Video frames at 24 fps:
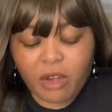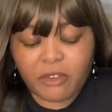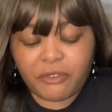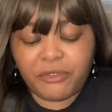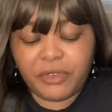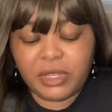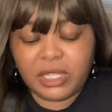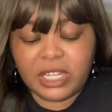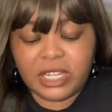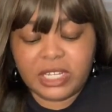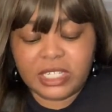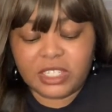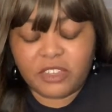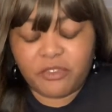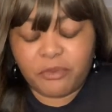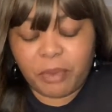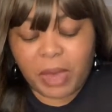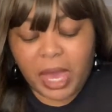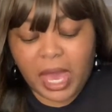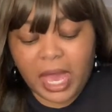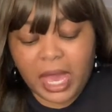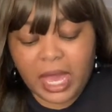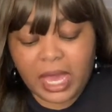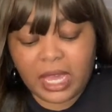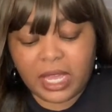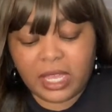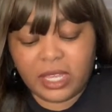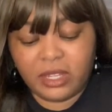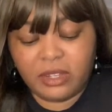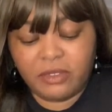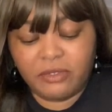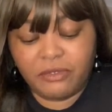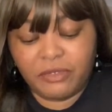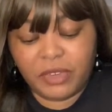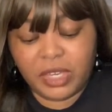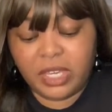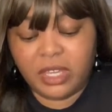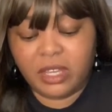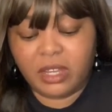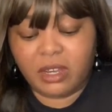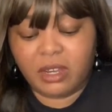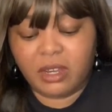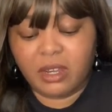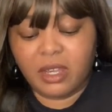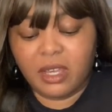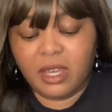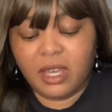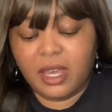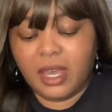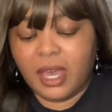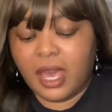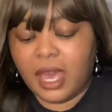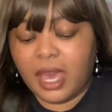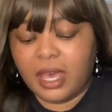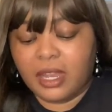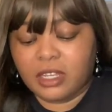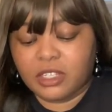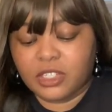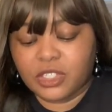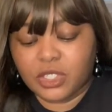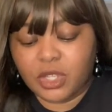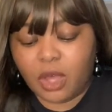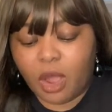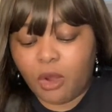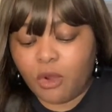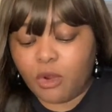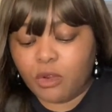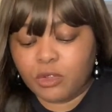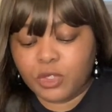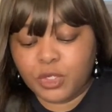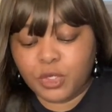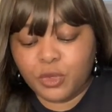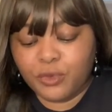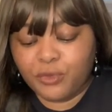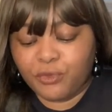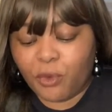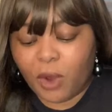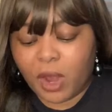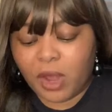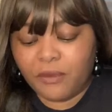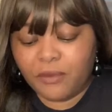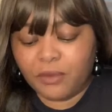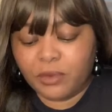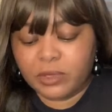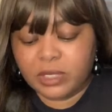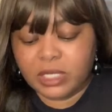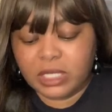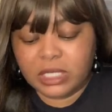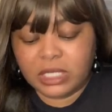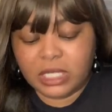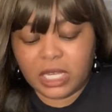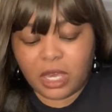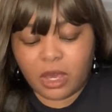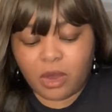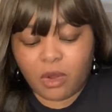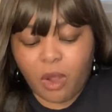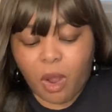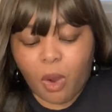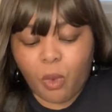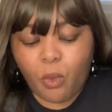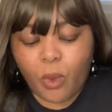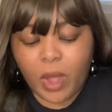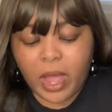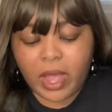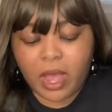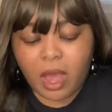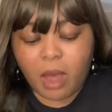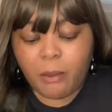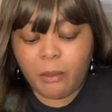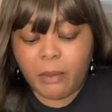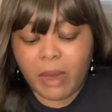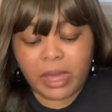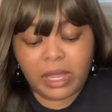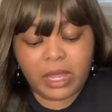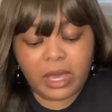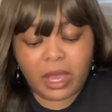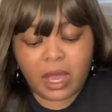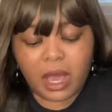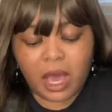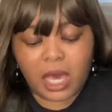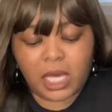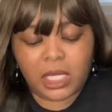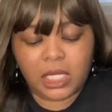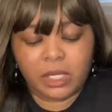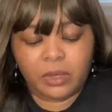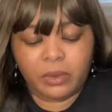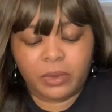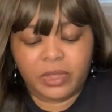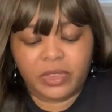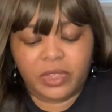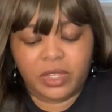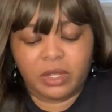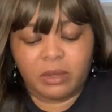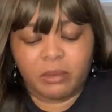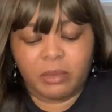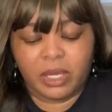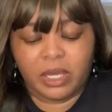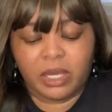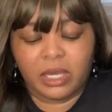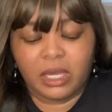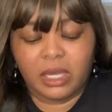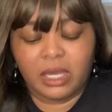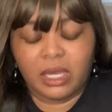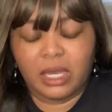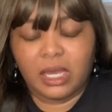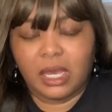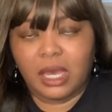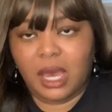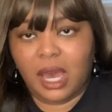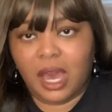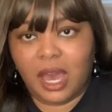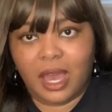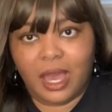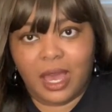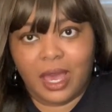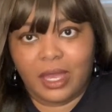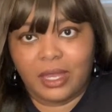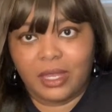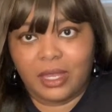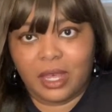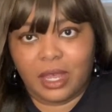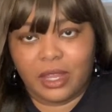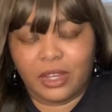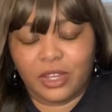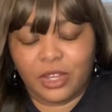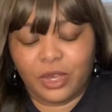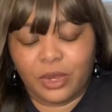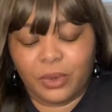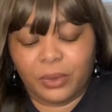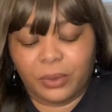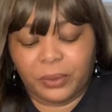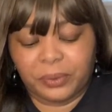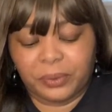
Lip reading: Feelings of pain, fear, and a sorrow too frightful to tell awake a melancholy within me I had not known.